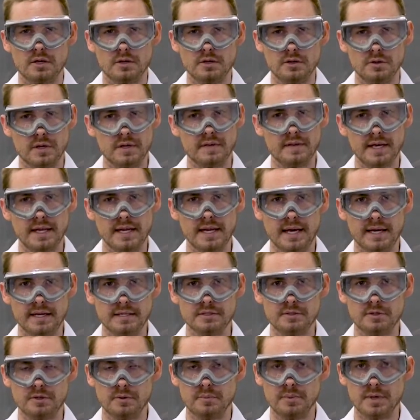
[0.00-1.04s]
You can then add it
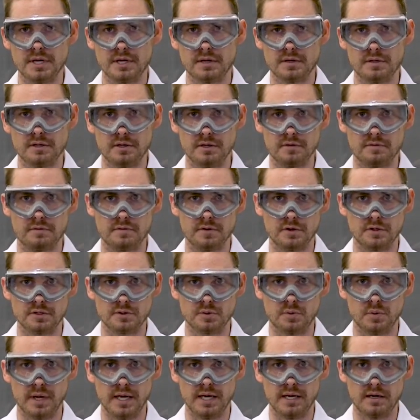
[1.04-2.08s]
to a beaker that you
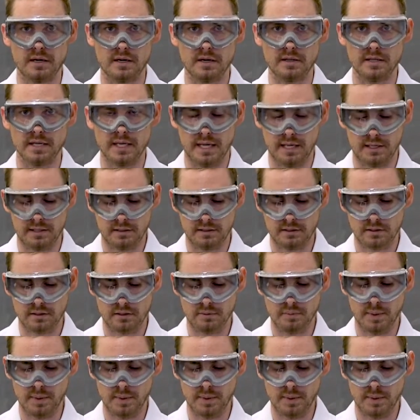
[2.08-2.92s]
first weighed on the analytical